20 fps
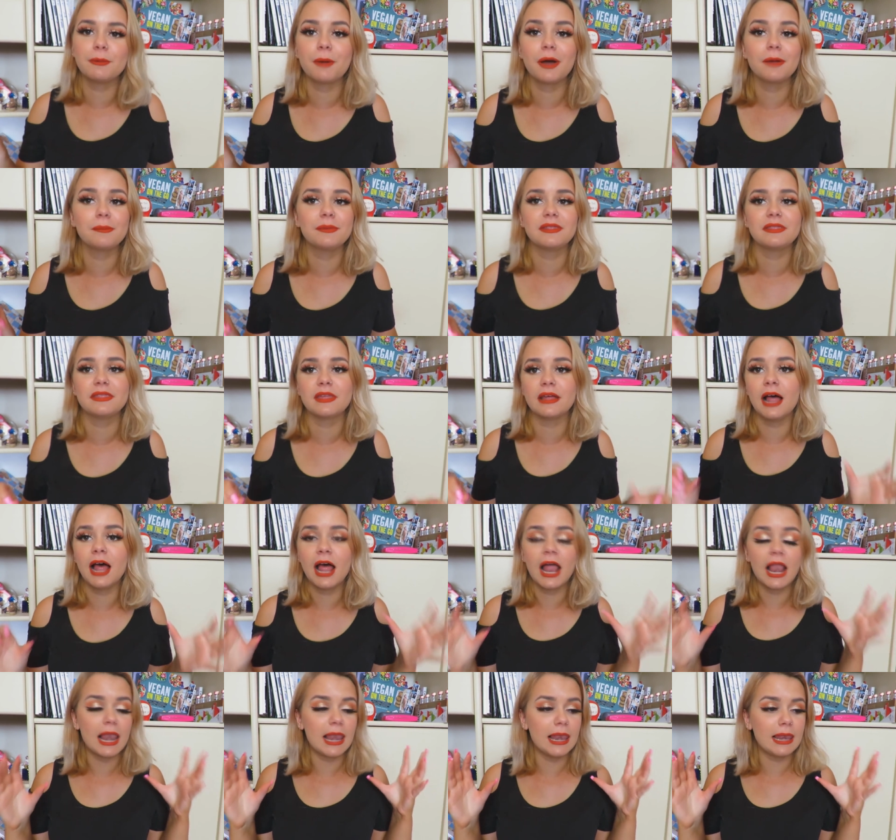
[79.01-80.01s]
it might be the
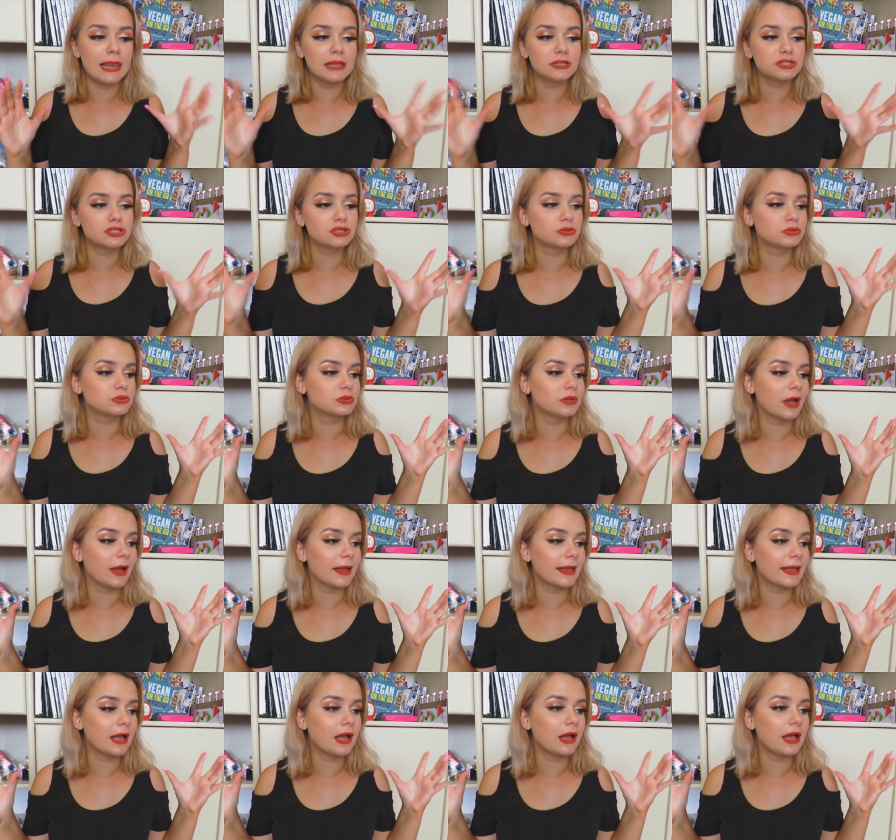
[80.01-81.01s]
literal
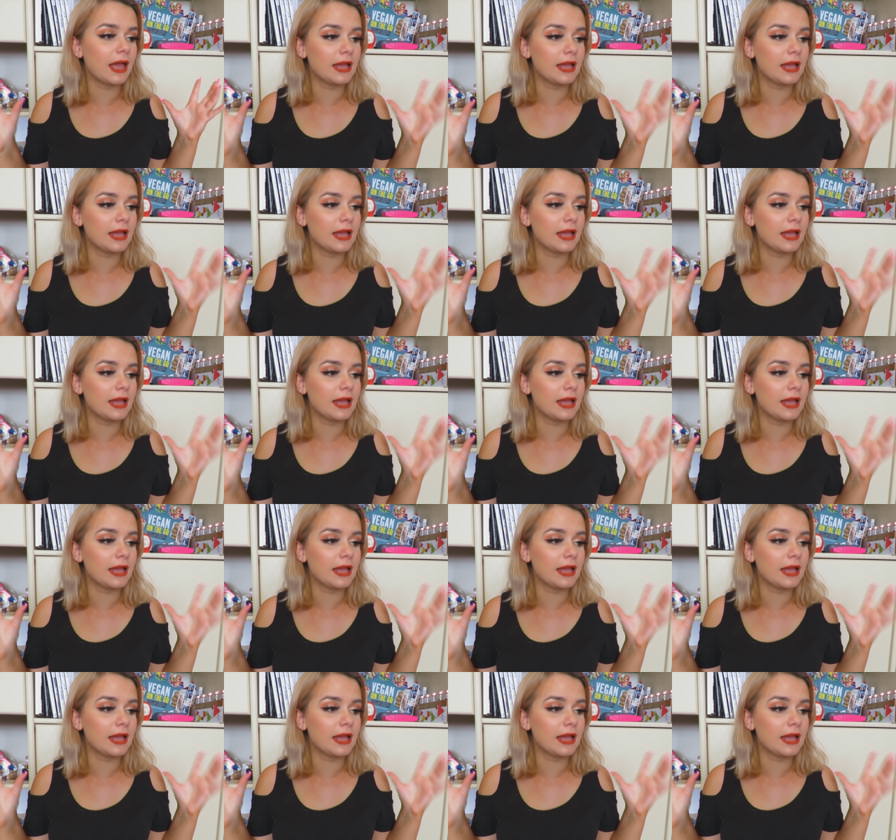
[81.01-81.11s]
like